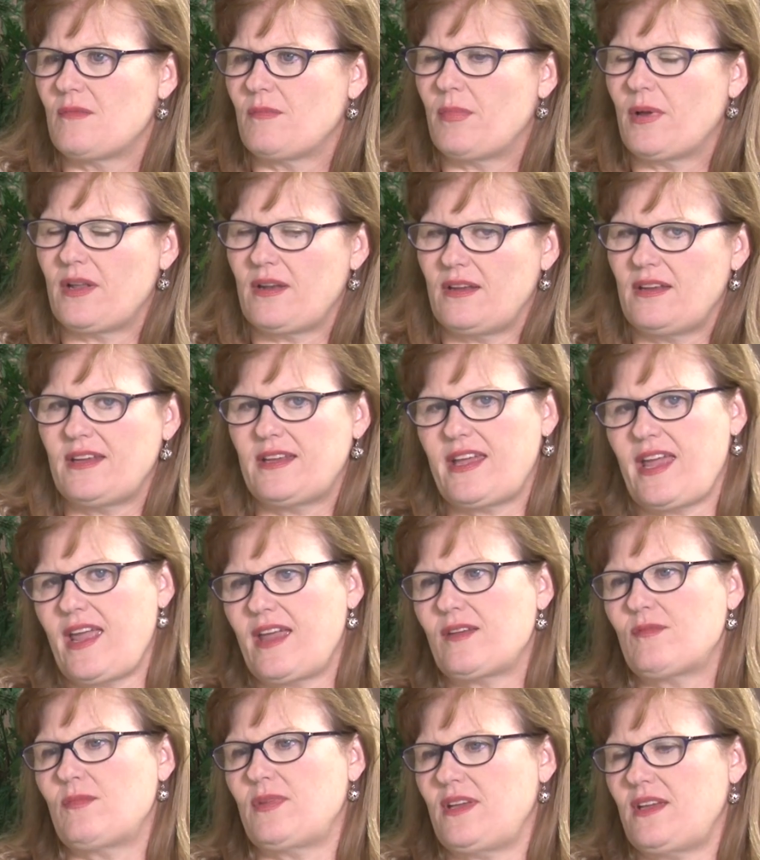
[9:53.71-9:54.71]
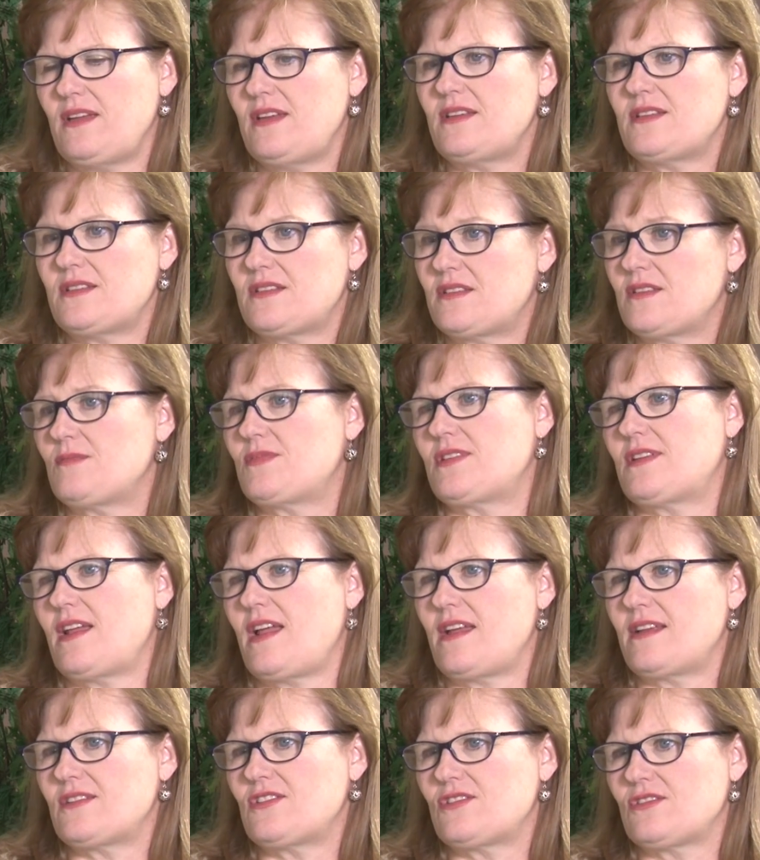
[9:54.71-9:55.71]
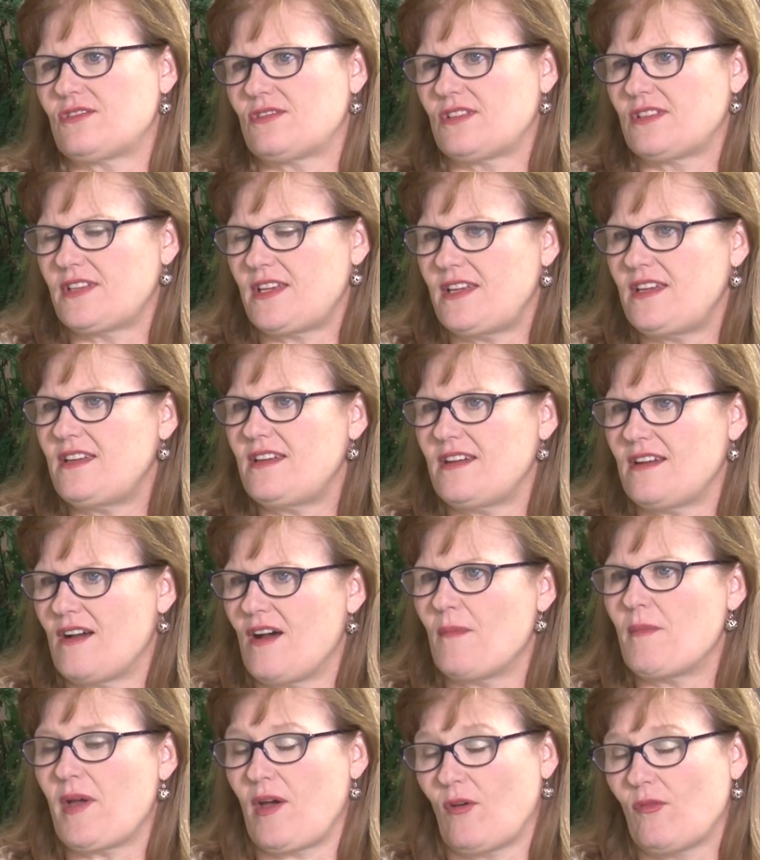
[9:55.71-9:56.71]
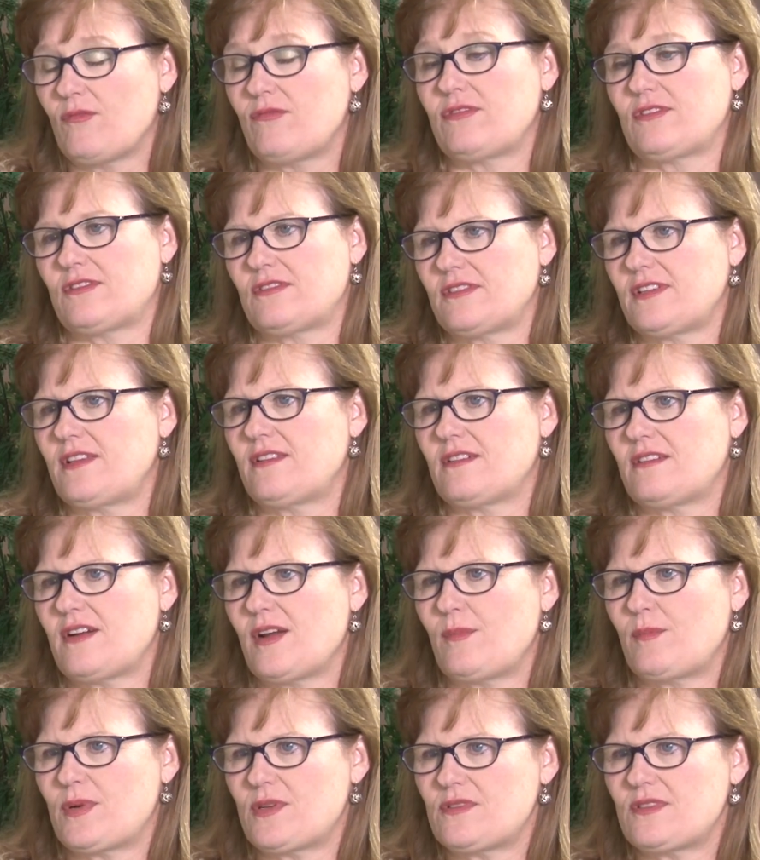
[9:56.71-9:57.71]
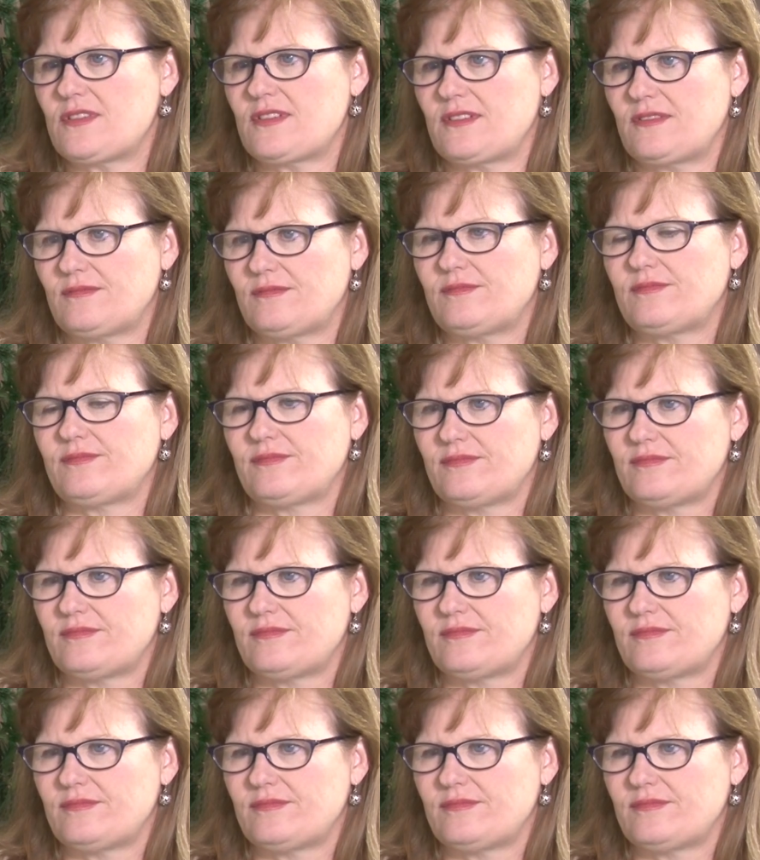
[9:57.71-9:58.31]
but it can be substantially um, helpful in the right person.